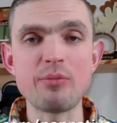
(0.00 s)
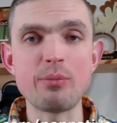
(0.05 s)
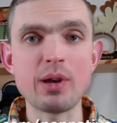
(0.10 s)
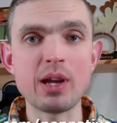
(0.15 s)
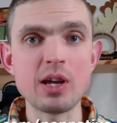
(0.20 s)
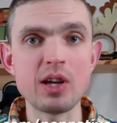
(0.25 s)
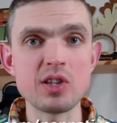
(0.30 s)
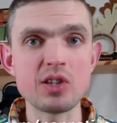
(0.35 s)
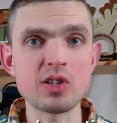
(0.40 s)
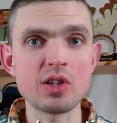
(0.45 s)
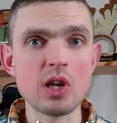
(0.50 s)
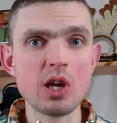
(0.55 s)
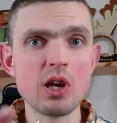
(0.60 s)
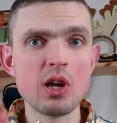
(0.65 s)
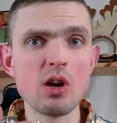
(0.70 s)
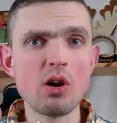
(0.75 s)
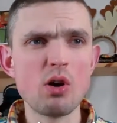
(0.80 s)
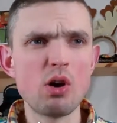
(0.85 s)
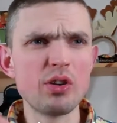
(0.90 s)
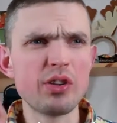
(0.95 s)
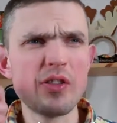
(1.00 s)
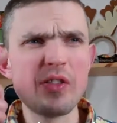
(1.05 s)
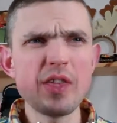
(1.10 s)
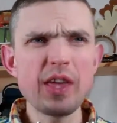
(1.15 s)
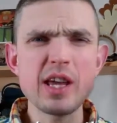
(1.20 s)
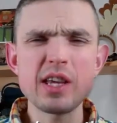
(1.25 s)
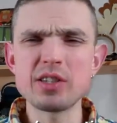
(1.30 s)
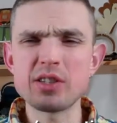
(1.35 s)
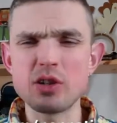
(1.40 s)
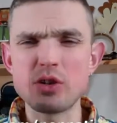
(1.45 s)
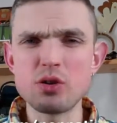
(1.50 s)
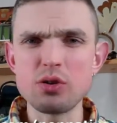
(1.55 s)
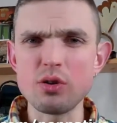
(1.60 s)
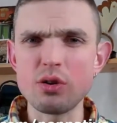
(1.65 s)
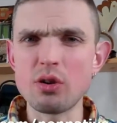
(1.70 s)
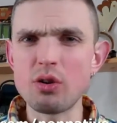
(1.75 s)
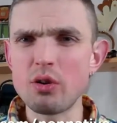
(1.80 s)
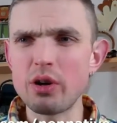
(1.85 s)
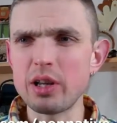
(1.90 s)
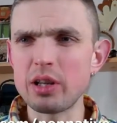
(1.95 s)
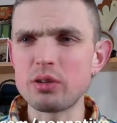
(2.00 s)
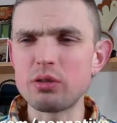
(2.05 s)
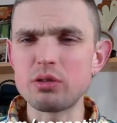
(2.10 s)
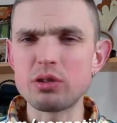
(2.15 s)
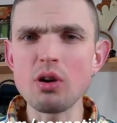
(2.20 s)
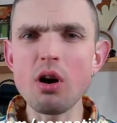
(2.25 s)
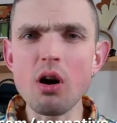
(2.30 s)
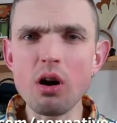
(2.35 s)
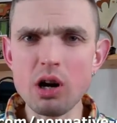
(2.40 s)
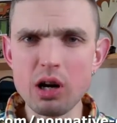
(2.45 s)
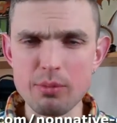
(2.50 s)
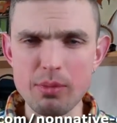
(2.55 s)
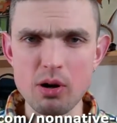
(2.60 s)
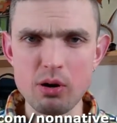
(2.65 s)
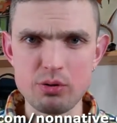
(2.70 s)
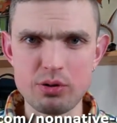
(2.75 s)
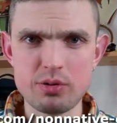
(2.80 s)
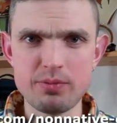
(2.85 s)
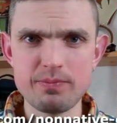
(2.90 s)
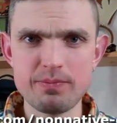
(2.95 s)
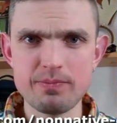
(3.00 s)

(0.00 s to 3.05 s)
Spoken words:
because all the things that you're going to talk about